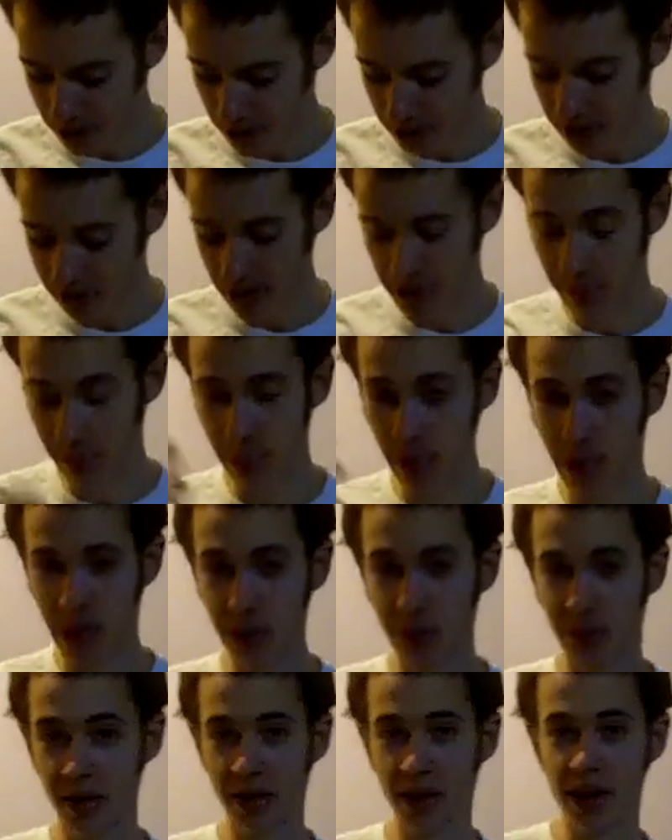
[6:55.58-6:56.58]
because um, they
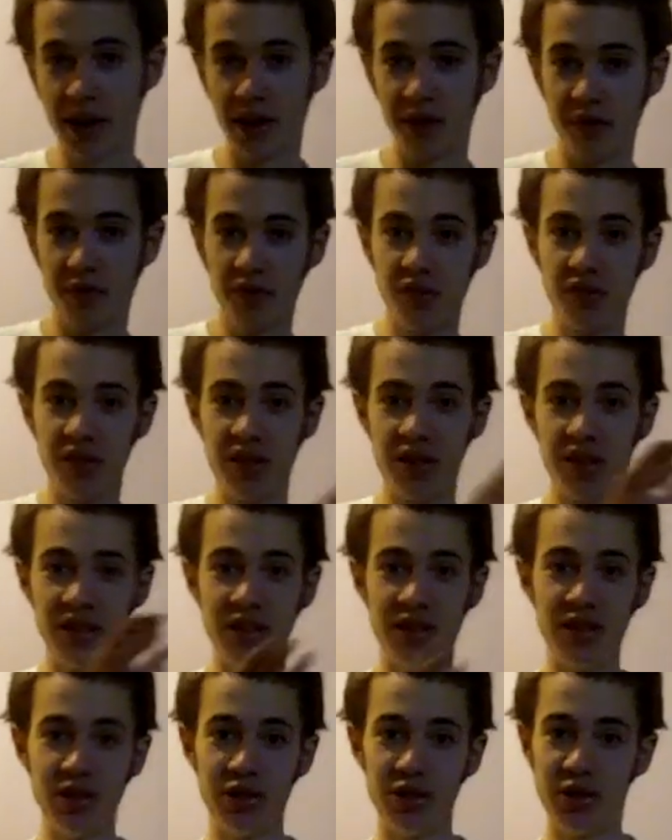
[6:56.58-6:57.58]
both kind of
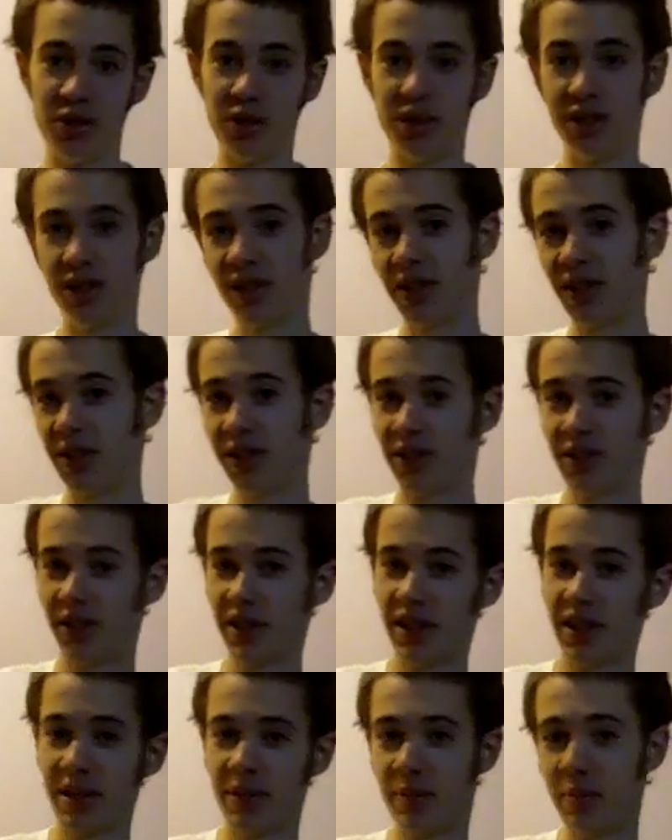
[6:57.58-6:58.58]
feed into each other
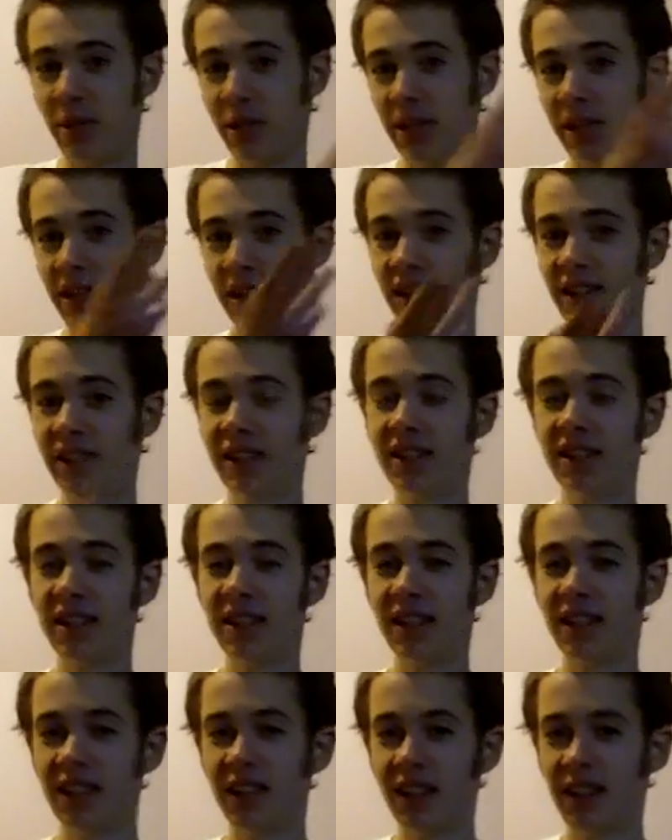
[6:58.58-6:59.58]
like a big
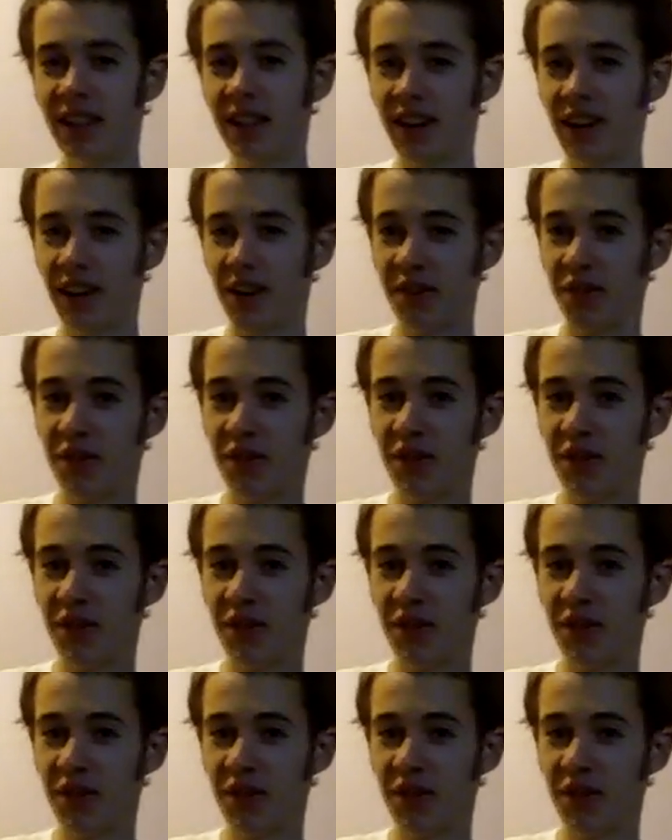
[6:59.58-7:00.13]
uh,